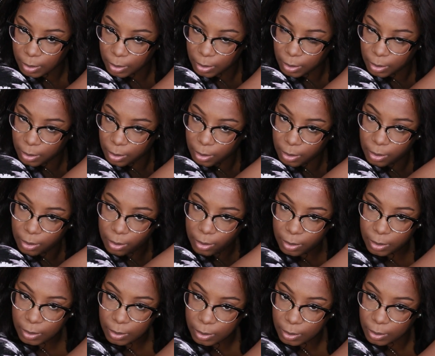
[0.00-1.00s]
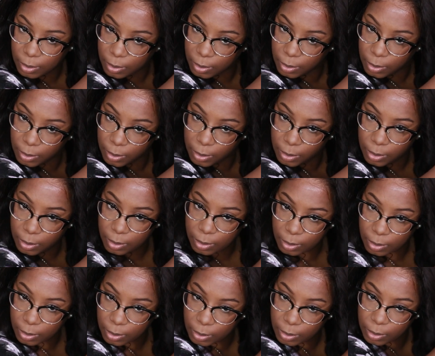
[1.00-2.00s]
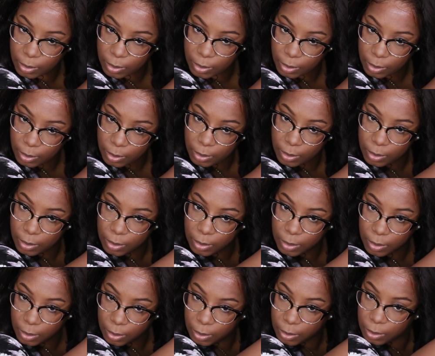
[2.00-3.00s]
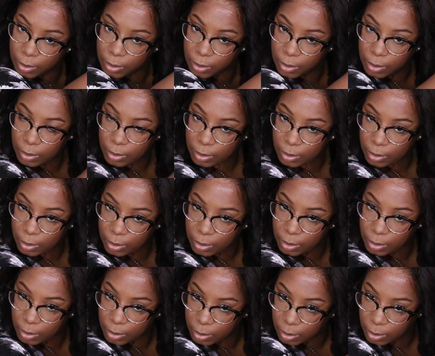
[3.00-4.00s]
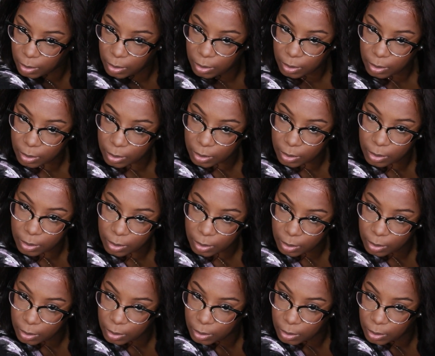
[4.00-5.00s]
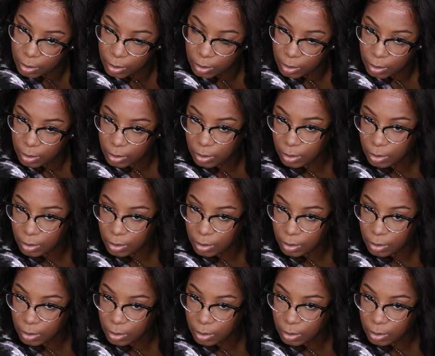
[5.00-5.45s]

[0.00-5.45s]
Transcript: Nothing is said.